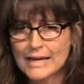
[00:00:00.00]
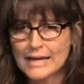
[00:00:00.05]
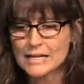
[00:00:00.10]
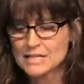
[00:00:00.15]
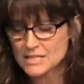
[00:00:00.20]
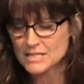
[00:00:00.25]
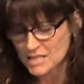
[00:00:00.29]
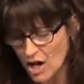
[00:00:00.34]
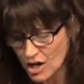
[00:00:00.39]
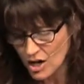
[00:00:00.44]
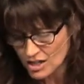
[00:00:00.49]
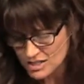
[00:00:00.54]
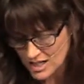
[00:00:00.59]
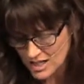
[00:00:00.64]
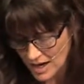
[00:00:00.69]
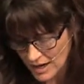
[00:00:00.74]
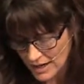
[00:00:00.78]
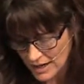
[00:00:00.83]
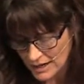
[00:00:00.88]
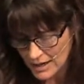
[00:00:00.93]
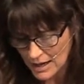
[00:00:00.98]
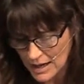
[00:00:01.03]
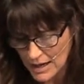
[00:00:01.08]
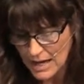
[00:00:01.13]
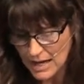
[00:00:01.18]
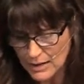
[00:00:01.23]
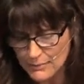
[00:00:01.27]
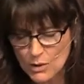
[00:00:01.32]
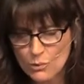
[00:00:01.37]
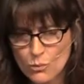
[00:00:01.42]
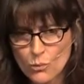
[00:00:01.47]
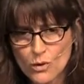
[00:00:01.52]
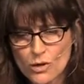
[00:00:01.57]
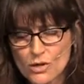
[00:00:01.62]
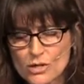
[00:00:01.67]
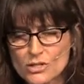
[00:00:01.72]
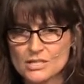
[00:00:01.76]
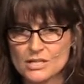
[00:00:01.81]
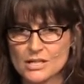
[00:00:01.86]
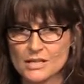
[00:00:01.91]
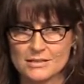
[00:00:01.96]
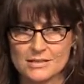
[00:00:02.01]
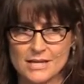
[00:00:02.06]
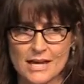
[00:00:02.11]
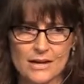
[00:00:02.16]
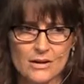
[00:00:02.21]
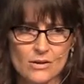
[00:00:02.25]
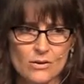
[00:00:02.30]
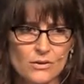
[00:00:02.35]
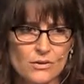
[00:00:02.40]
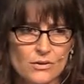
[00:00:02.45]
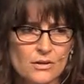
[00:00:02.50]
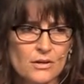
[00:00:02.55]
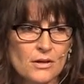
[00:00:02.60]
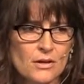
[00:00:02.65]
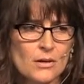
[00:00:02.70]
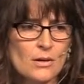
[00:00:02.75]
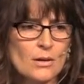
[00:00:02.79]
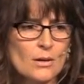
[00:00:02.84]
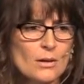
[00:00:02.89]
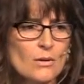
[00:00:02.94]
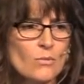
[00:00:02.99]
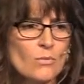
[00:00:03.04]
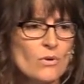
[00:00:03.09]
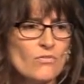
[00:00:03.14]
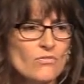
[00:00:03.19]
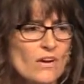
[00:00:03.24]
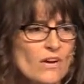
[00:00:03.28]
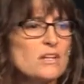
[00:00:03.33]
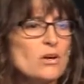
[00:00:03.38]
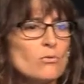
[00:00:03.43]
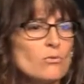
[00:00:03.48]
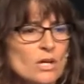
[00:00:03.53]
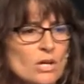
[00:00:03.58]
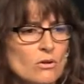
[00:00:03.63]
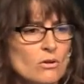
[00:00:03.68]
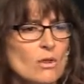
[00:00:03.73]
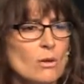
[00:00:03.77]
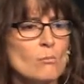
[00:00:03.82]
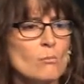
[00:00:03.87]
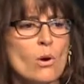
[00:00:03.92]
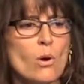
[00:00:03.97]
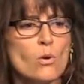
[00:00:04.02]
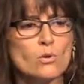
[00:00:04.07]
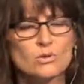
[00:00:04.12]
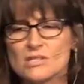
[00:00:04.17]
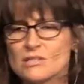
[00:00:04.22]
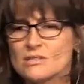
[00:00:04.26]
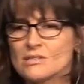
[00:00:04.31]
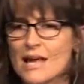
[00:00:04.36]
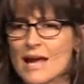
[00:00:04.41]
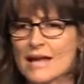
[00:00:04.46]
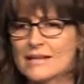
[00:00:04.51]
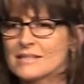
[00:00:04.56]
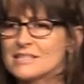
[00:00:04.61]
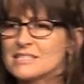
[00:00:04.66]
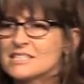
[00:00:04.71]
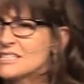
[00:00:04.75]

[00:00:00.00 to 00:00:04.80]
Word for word: I get tongue tied and my words get tangled. We find out here that Moses had